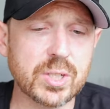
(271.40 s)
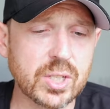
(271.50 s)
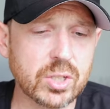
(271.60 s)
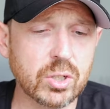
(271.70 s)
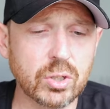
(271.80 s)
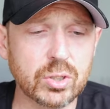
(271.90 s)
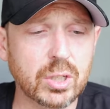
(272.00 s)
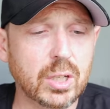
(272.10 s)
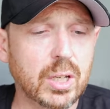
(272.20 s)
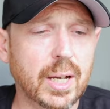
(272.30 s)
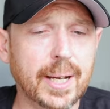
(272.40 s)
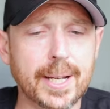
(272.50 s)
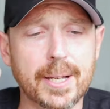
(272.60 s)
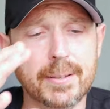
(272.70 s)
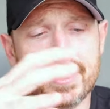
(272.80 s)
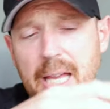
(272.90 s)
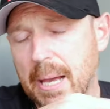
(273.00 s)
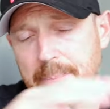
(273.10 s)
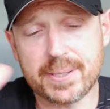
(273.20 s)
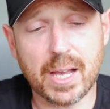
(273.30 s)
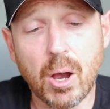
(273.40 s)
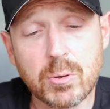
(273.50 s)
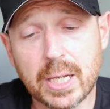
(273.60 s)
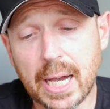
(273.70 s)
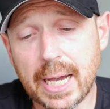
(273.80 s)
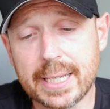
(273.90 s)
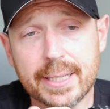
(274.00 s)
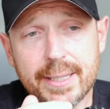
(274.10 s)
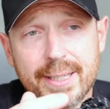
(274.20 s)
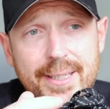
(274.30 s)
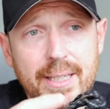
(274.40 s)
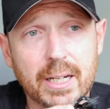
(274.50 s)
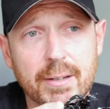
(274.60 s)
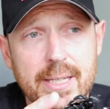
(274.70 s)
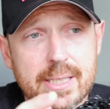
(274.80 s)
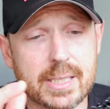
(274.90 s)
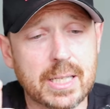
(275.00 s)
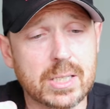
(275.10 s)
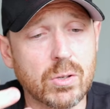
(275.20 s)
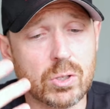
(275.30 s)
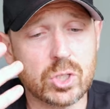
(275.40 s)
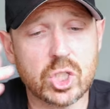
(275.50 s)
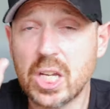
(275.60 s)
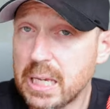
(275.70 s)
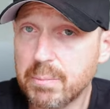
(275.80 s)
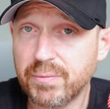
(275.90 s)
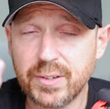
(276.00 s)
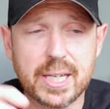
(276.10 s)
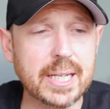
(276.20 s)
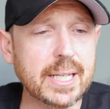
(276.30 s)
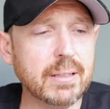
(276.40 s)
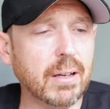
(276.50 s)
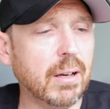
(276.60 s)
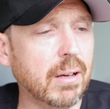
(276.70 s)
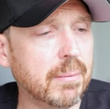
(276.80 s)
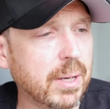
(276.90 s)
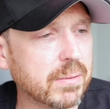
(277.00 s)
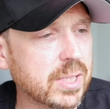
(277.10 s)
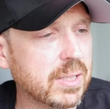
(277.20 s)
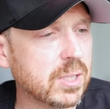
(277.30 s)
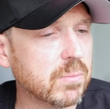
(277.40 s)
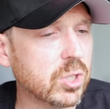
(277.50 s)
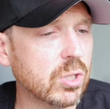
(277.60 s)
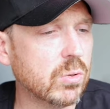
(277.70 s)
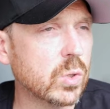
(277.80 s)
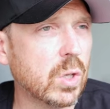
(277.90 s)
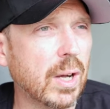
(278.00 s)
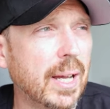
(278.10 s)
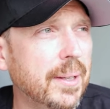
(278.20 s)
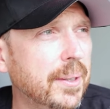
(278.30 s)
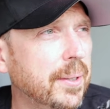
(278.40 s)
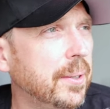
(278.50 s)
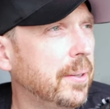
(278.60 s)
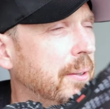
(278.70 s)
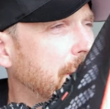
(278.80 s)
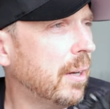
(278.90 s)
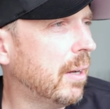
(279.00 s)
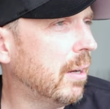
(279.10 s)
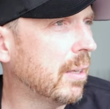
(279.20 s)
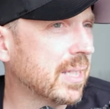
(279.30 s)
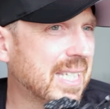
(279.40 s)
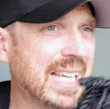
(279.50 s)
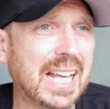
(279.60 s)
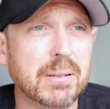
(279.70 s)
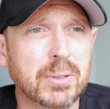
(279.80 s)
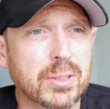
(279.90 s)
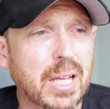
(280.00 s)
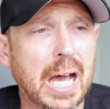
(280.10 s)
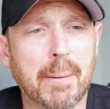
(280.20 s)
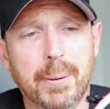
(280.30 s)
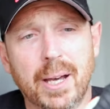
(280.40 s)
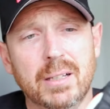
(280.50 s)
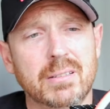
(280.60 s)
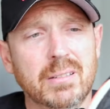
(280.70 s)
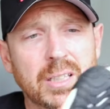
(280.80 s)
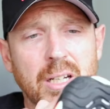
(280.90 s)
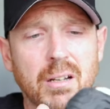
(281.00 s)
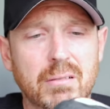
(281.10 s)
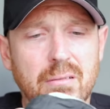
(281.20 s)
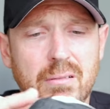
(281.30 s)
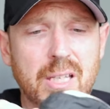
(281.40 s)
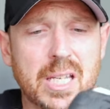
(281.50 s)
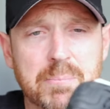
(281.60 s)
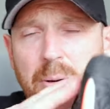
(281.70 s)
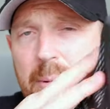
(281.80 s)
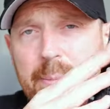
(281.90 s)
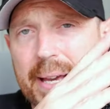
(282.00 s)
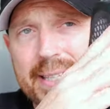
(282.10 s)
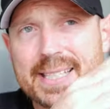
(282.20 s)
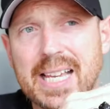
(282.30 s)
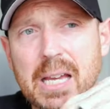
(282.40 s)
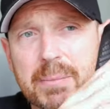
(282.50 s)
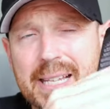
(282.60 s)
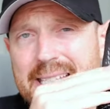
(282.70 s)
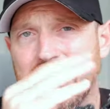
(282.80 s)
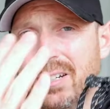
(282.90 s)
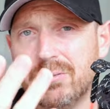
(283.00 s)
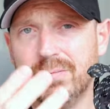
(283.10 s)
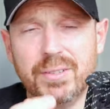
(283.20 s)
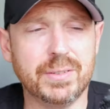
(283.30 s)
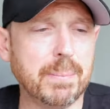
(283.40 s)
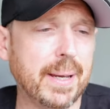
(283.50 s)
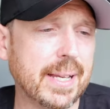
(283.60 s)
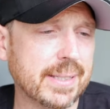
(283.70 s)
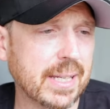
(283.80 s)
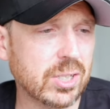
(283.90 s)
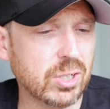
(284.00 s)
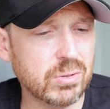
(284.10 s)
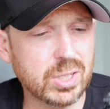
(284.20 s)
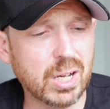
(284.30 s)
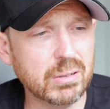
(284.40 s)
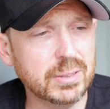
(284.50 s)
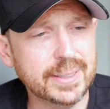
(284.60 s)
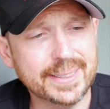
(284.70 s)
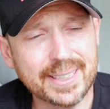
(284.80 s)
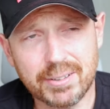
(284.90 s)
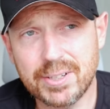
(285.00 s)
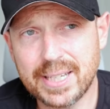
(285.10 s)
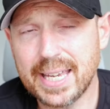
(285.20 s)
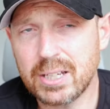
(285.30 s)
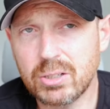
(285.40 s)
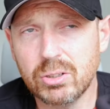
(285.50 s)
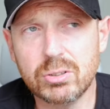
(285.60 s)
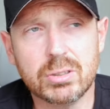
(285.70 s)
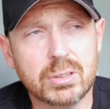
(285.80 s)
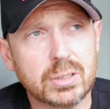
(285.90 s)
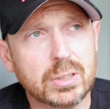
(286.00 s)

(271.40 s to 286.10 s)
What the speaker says: which is good. The upper's okay. You know, it's not cheap feeling. I've seen some shoes like the Salomon upper, you know, it's probably about the same, and that's £150, that shoe. So, you know, you're getting good